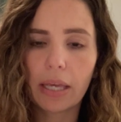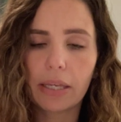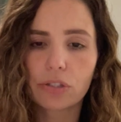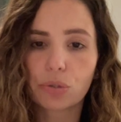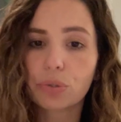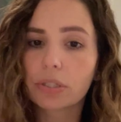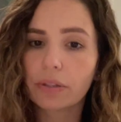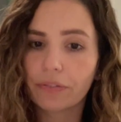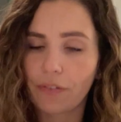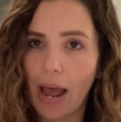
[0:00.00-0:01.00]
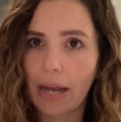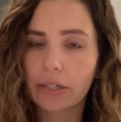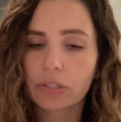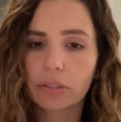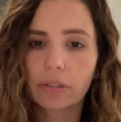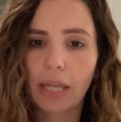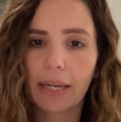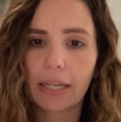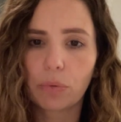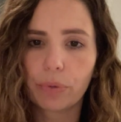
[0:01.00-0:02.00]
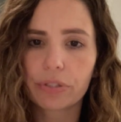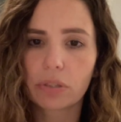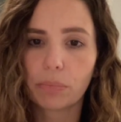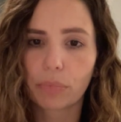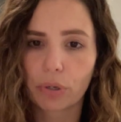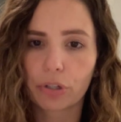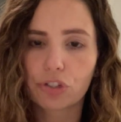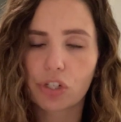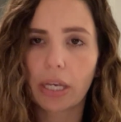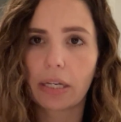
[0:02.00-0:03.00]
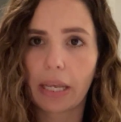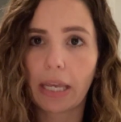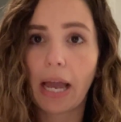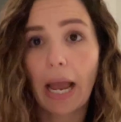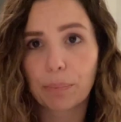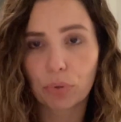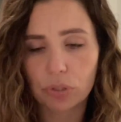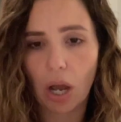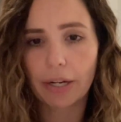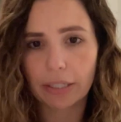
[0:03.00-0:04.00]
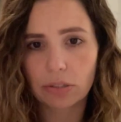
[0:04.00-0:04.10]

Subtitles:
is due to the fact that it was submerged in a hypotonic